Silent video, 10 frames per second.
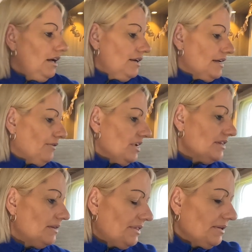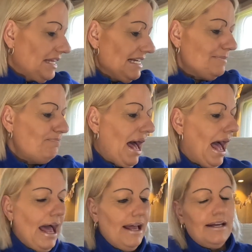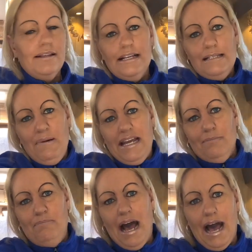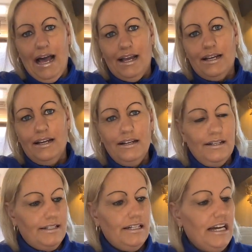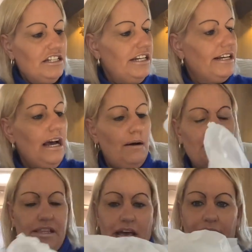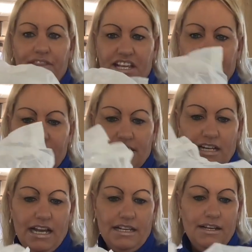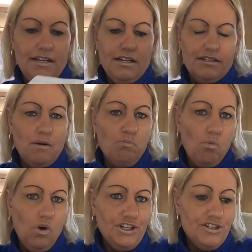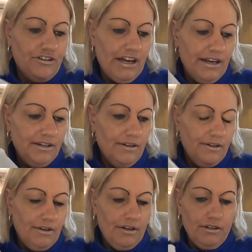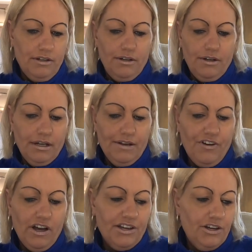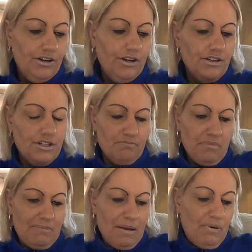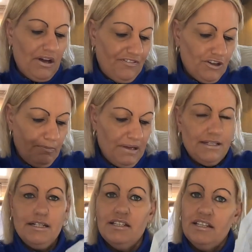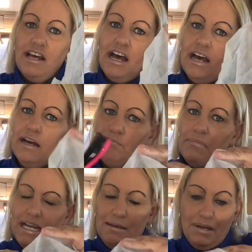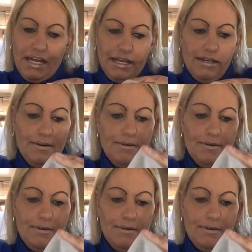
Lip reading: now this bag, this pink bag, did actually come in this today. So I'm wondering if I could maybe put a few bits into there, maybe.